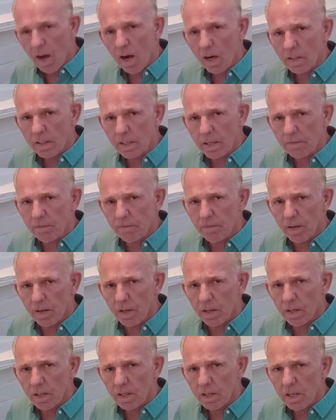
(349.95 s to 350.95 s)
I'll give
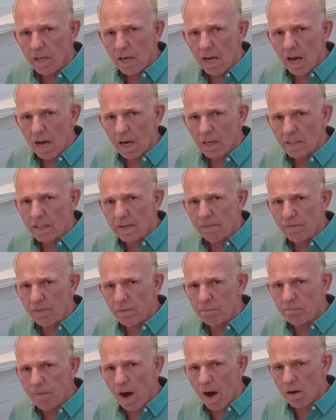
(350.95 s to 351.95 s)
you
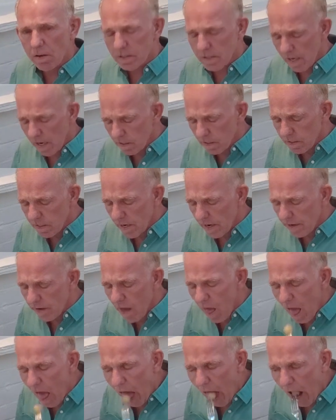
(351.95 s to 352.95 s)
marks out of 10.